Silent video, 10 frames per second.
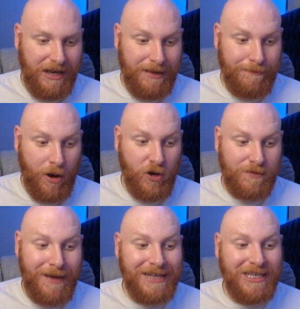
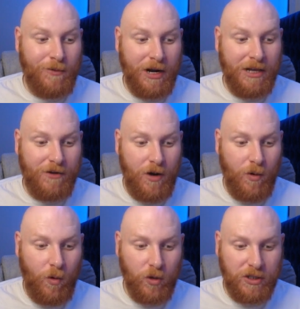Most matches won in a row
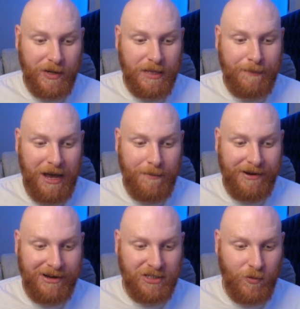also went to
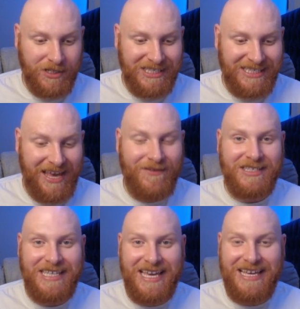Palmeiras, who won
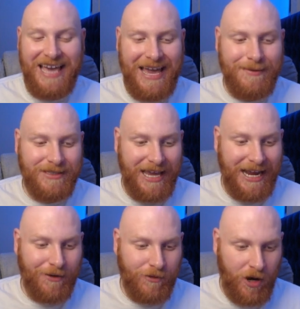17 games
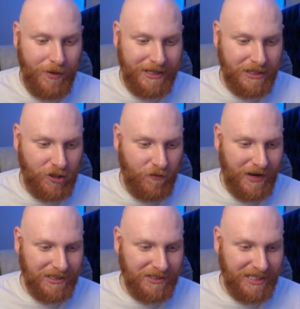in a row in the
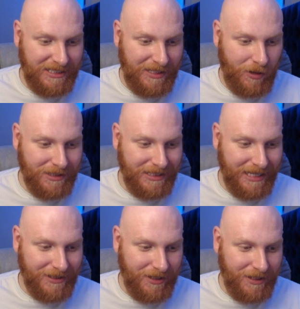2061
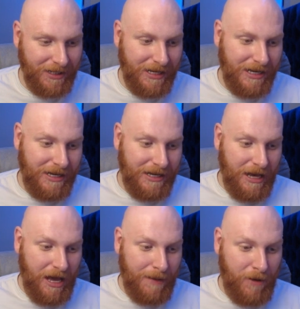season.
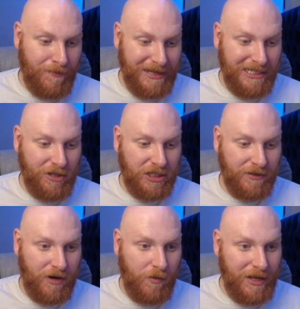Most matches lost
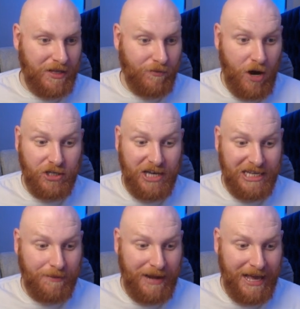in a row went to Raja
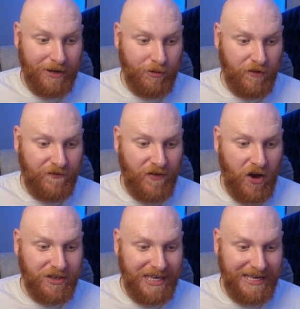Casablanca, who lost
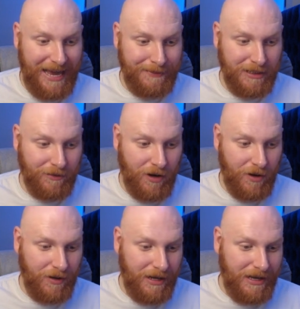13 games in a
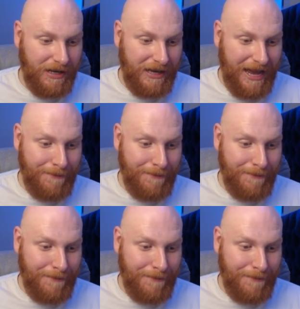row. And